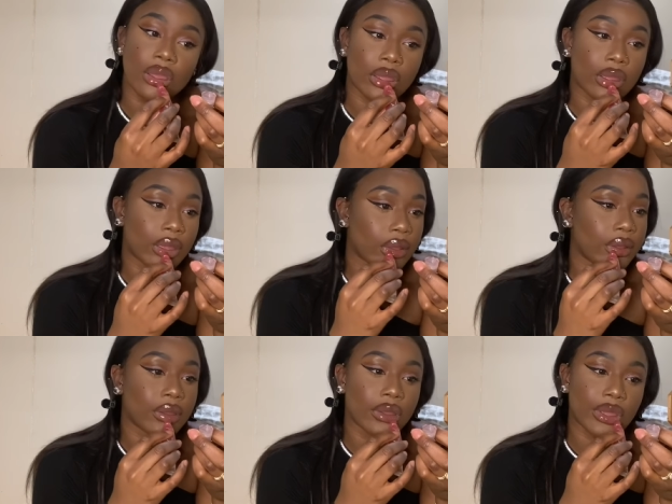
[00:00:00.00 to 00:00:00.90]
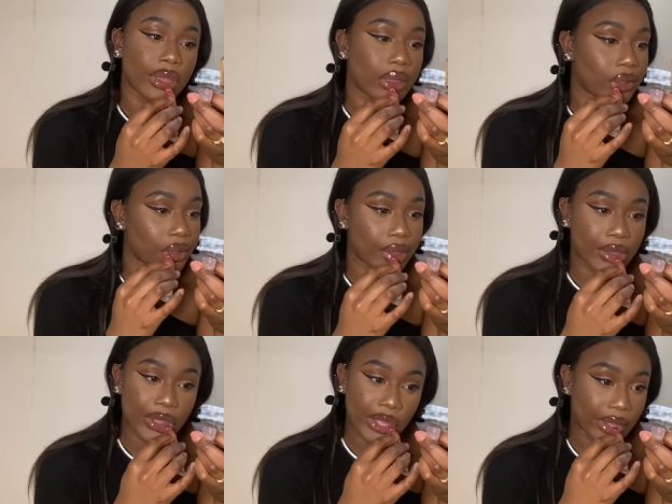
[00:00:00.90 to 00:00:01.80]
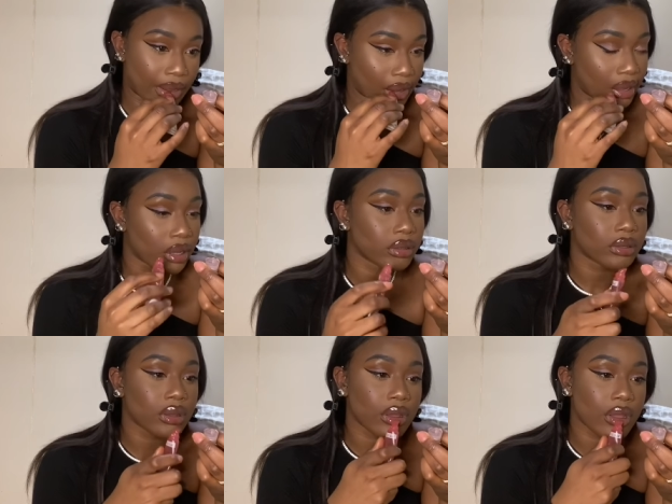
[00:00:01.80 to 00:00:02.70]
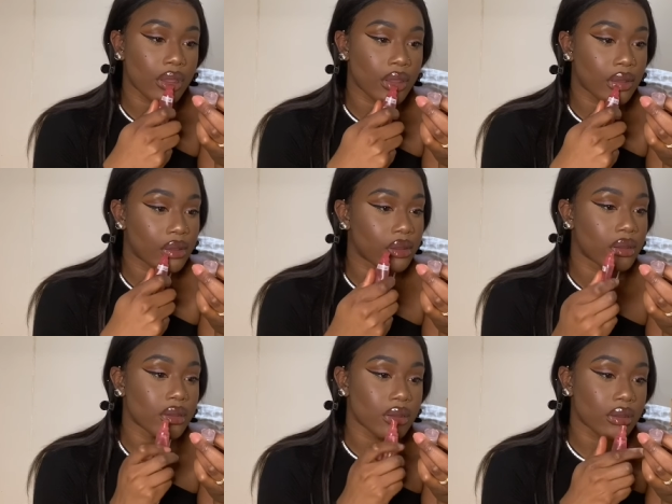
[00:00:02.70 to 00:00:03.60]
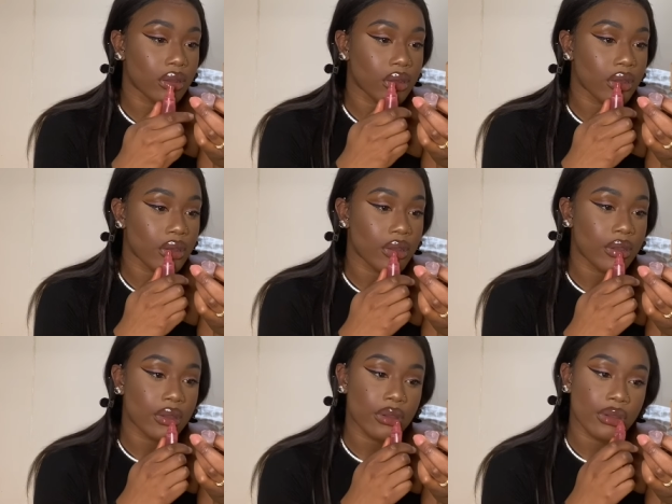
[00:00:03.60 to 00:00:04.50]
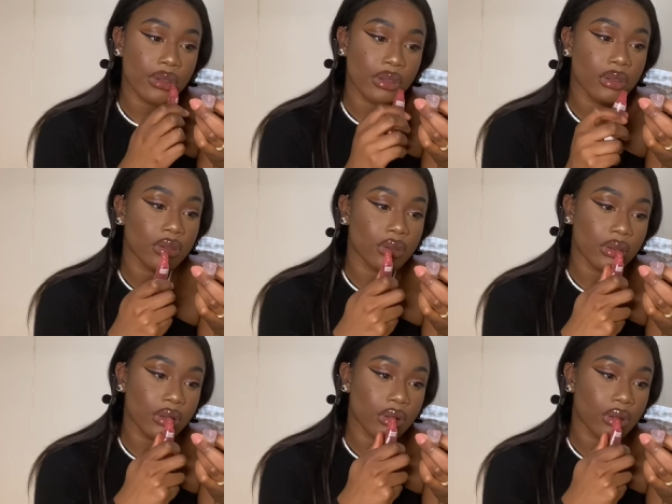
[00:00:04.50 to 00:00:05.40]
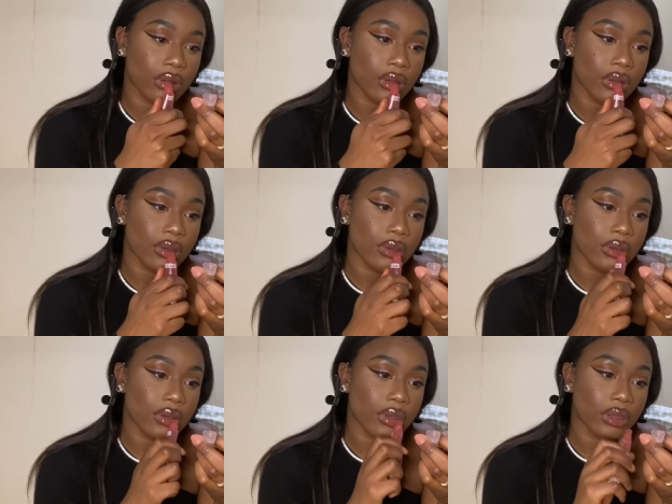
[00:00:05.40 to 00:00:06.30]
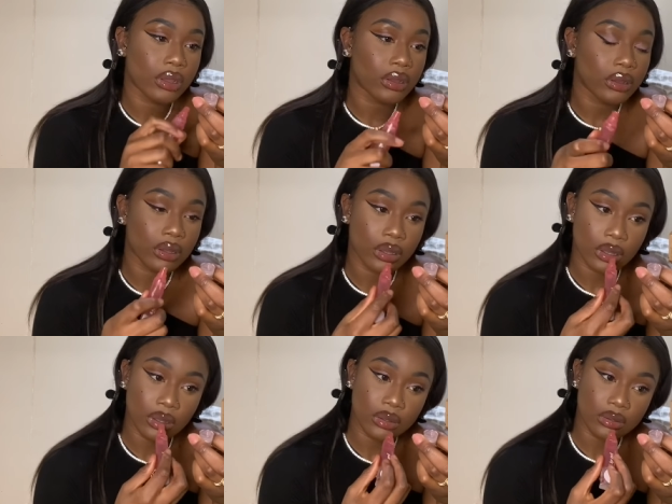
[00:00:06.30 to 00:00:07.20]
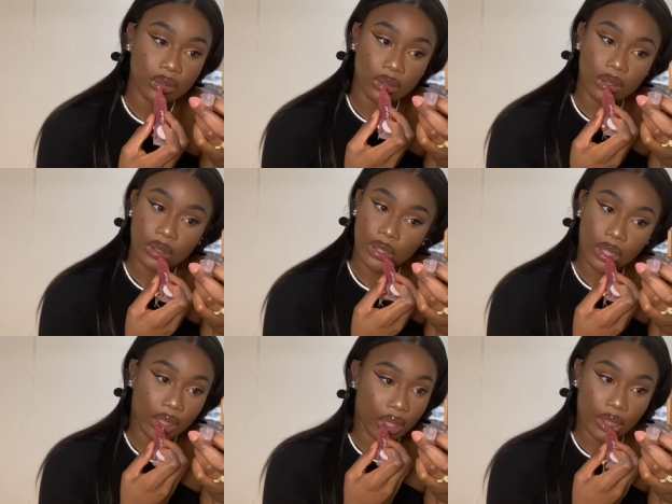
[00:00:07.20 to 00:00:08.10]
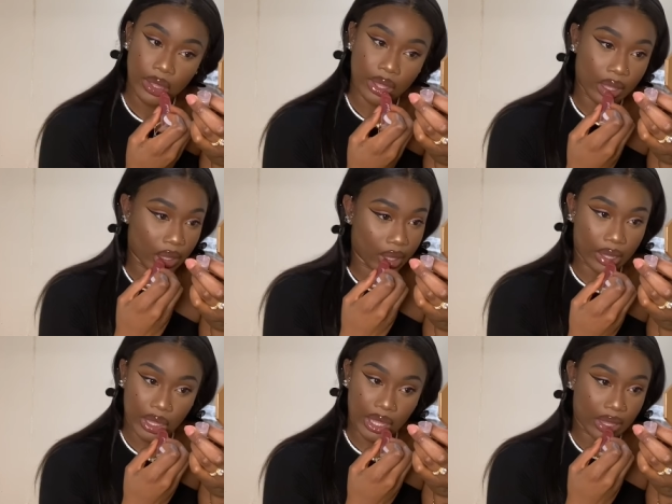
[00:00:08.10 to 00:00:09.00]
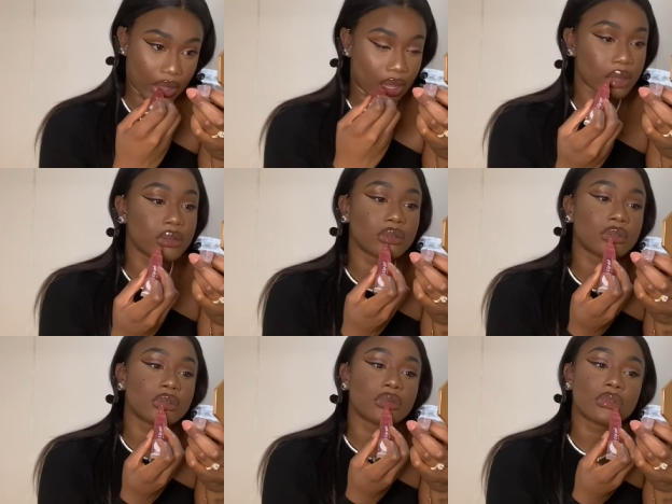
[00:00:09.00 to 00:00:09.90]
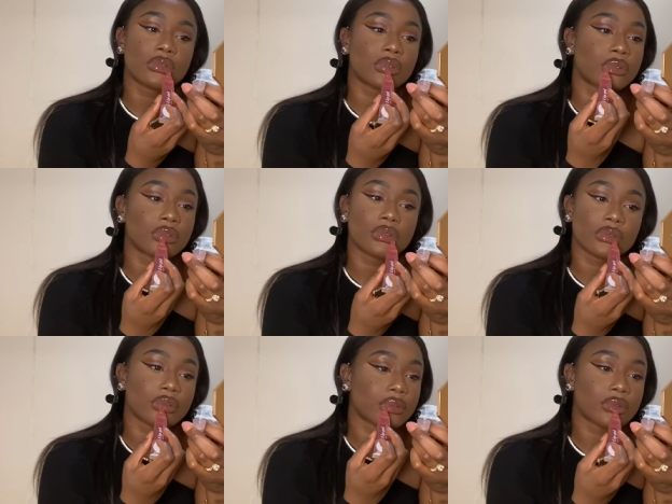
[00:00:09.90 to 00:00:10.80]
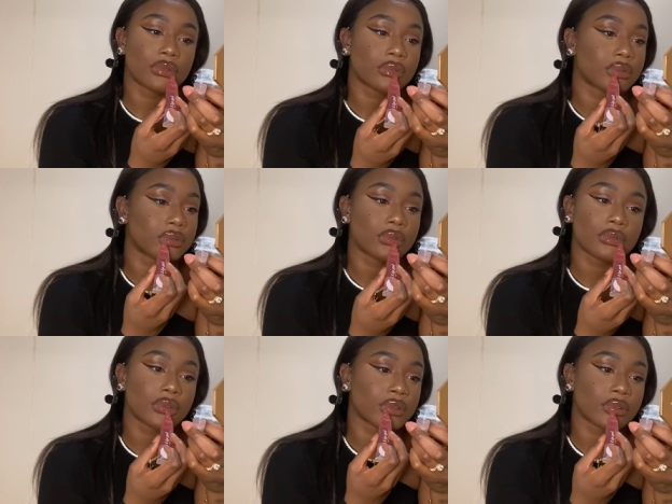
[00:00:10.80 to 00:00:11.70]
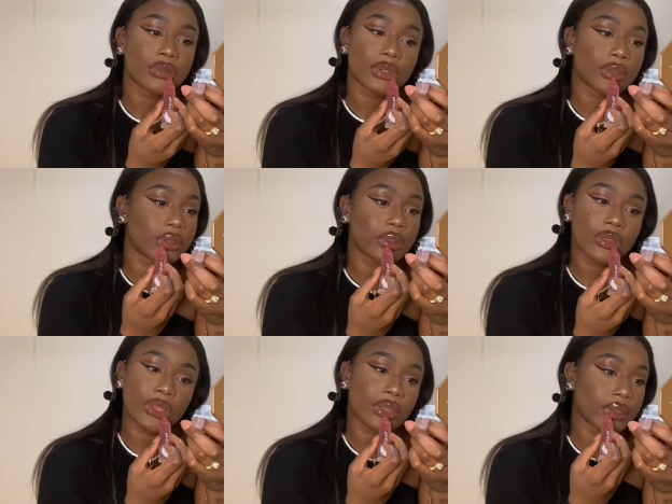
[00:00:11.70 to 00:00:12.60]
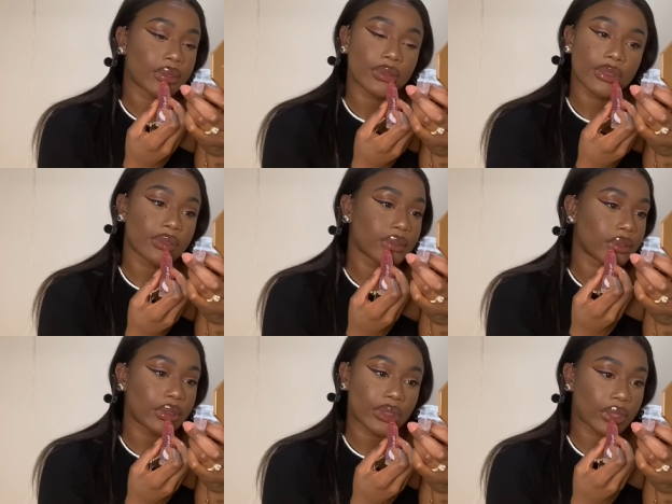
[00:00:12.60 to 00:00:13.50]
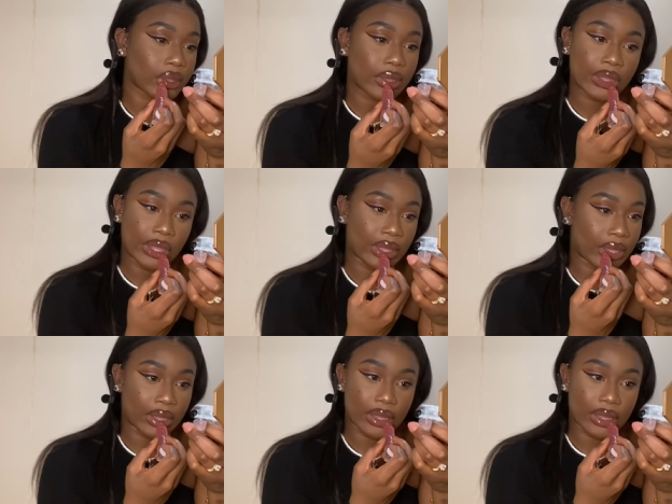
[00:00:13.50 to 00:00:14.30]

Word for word: that's not even I don't even it's not even a really thing. I don't wear matte. You won't catch me wearing matte. My lips will always be glossy to the gods, honey, to the gods. So, Karine, are we going to be finished glossing anytime soon?